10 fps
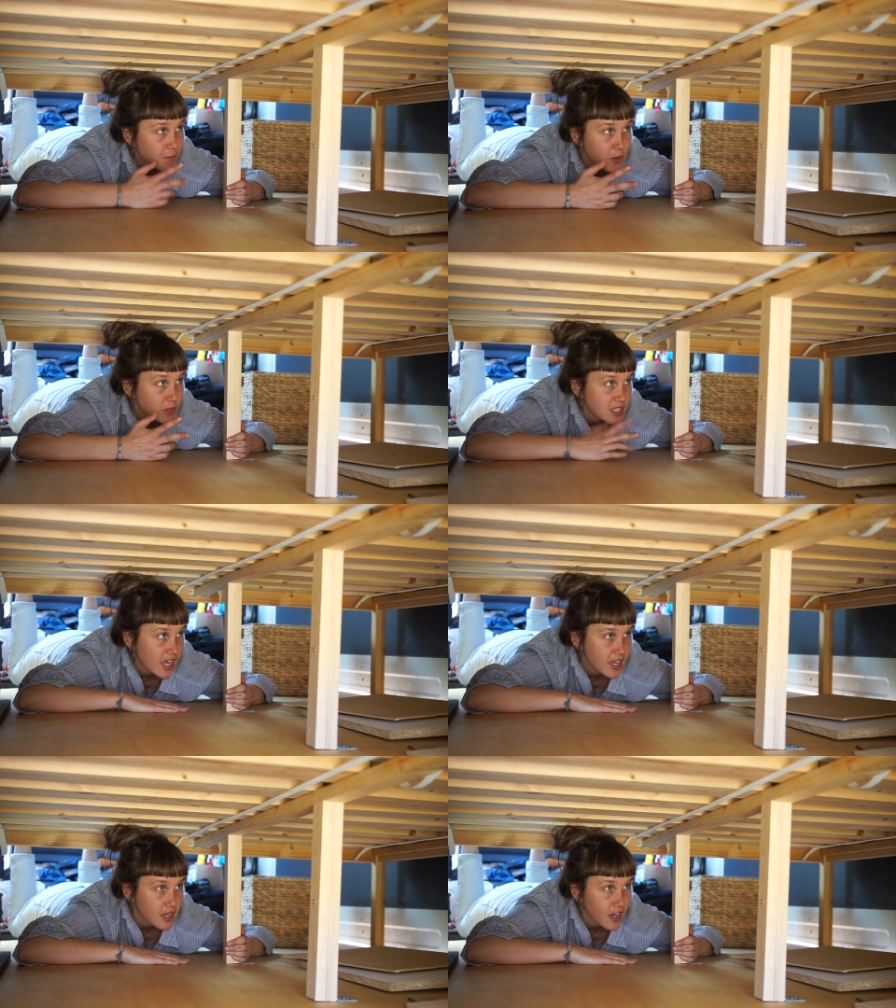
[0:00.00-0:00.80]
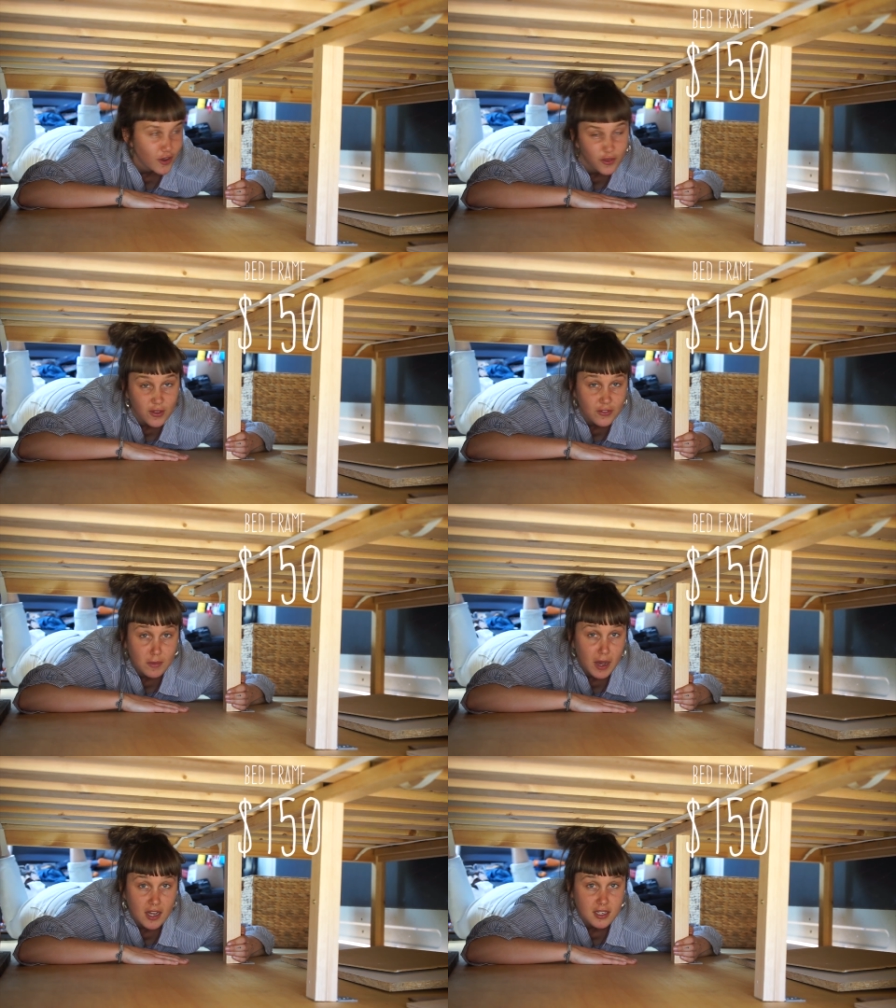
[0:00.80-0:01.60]
It was like 150
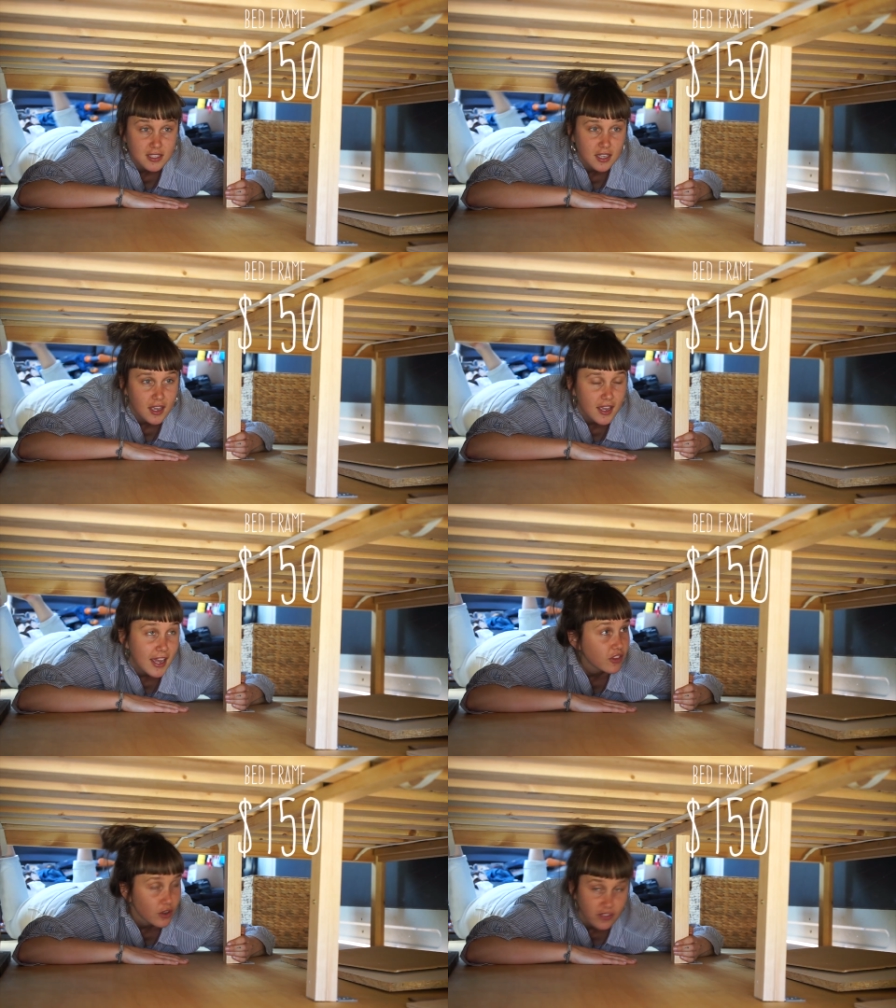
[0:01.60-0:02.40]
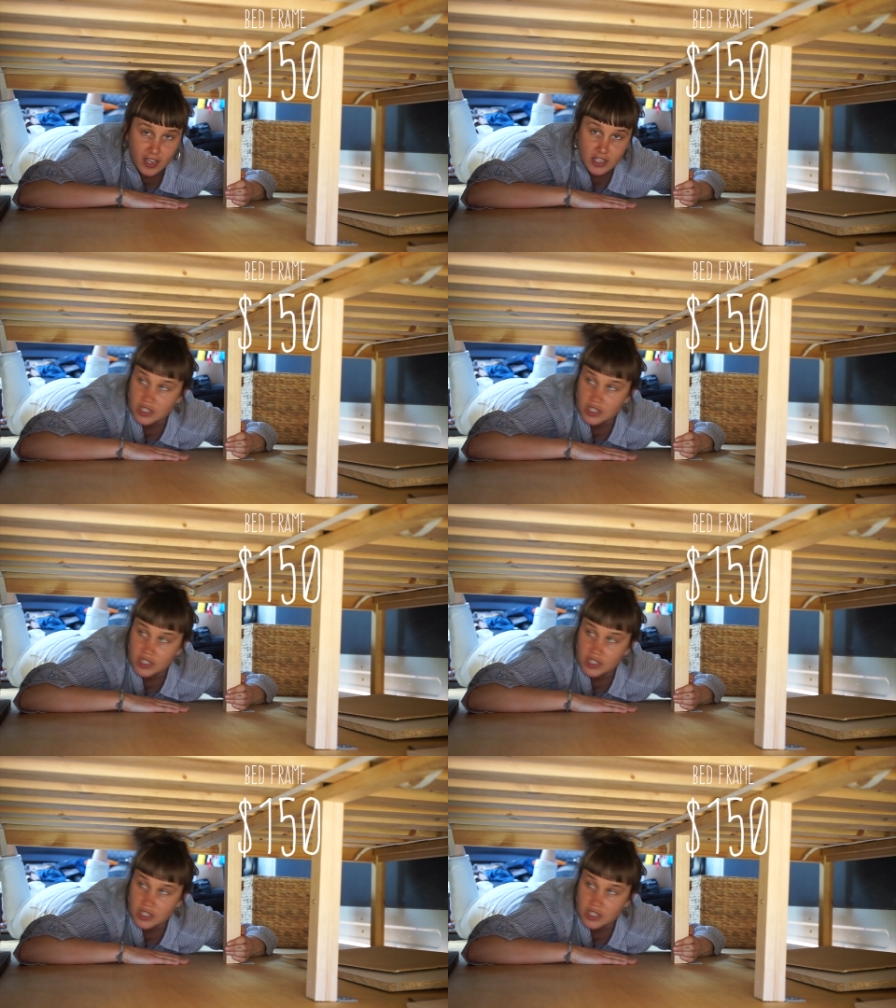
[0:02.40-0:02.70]
bucks. The only thing I